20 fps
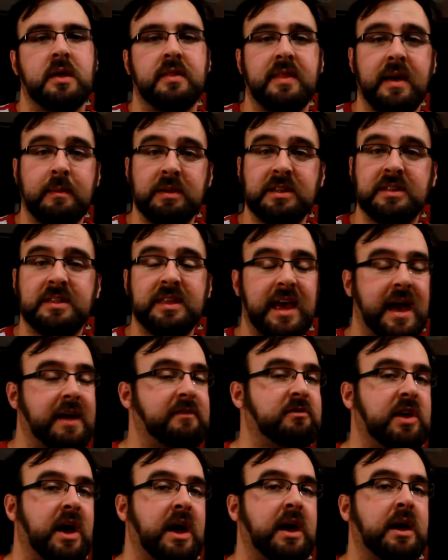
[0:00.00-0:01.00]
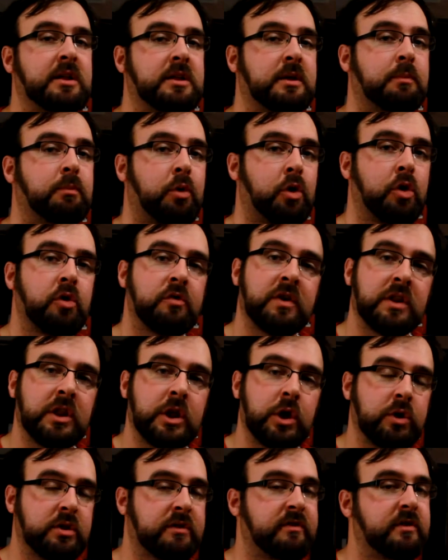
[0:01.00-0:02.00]
That means the FDA is approving the
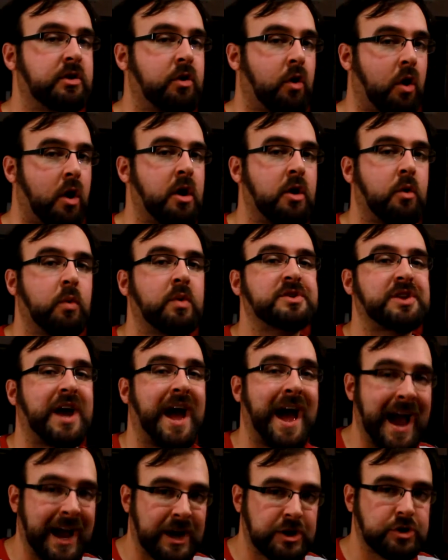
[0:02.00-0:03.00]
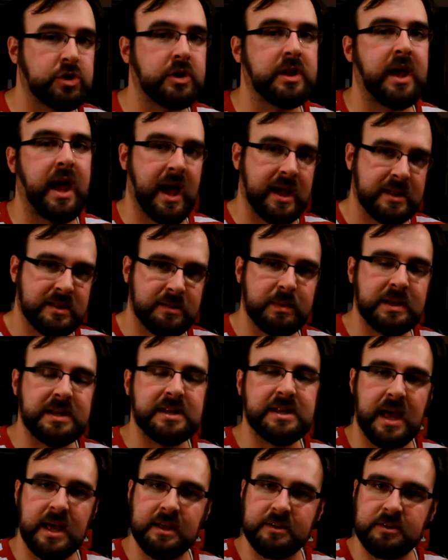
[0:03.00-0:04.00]
use of a drug which actually hasn't been
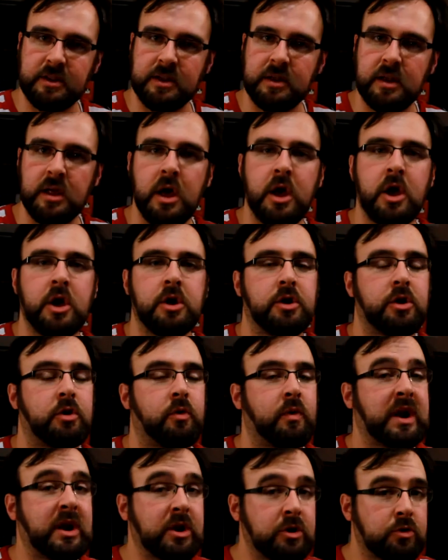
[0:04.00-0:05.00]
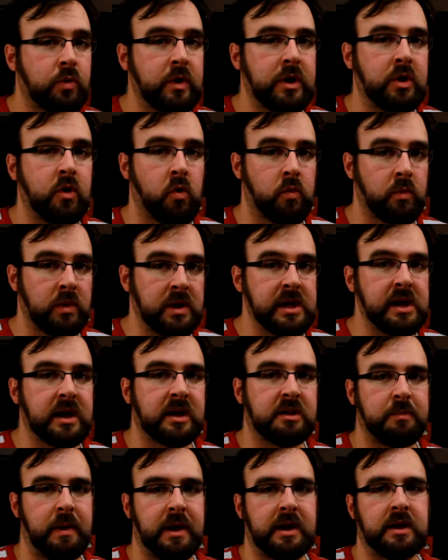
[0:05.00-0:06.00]
tested to the rigors we normally
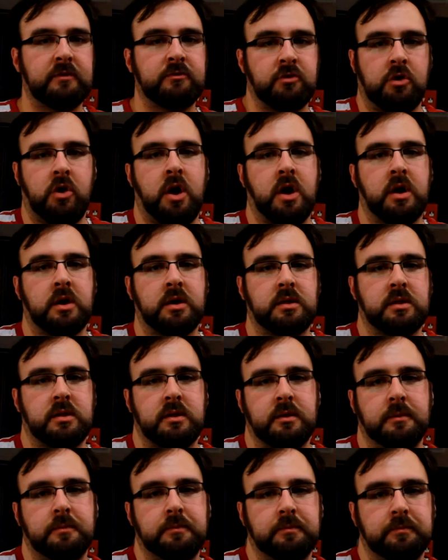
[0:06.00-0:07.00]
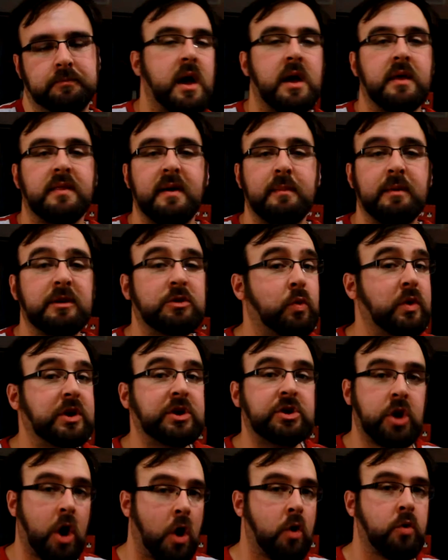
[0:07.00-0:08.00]
expect of drugs. That means we
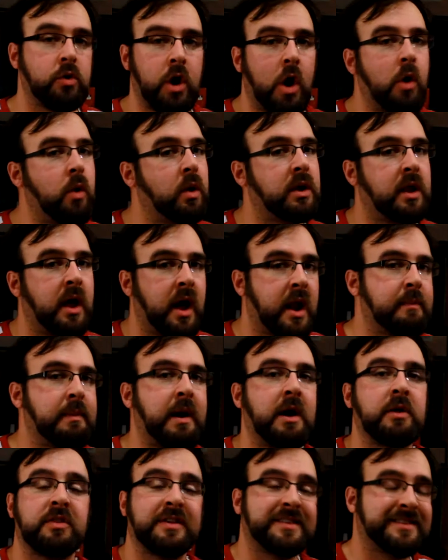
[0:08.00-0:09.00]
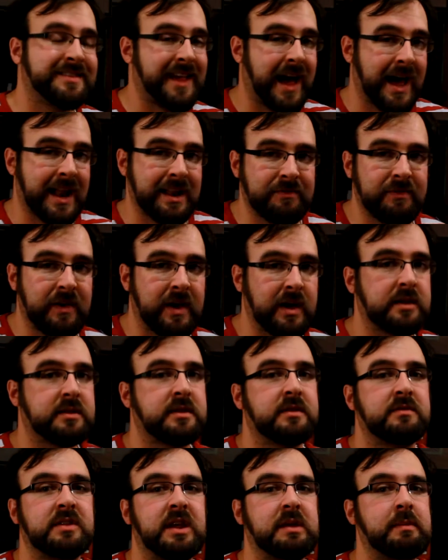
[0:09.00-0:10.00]
don't know a lot about the side effects
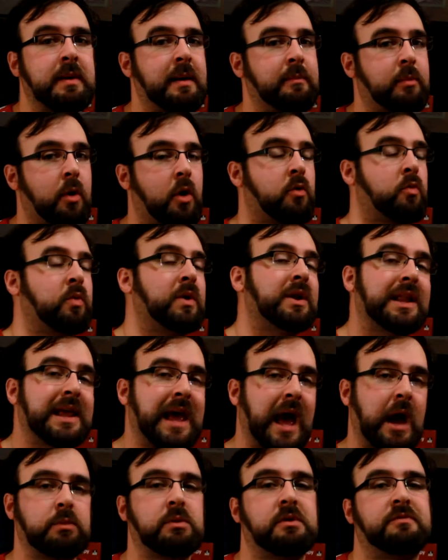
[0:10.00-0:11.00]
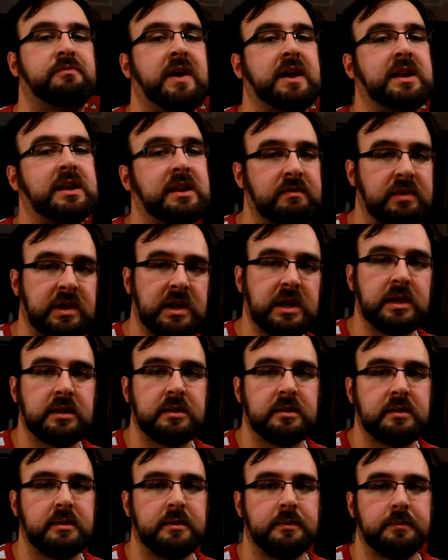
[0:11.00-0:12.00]
of ZMapp or really how effective it
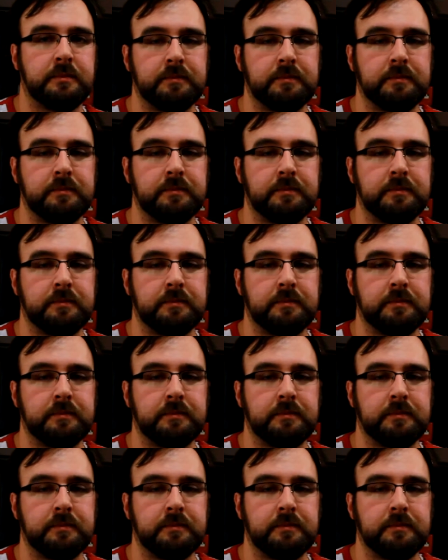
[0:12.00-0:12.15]
is.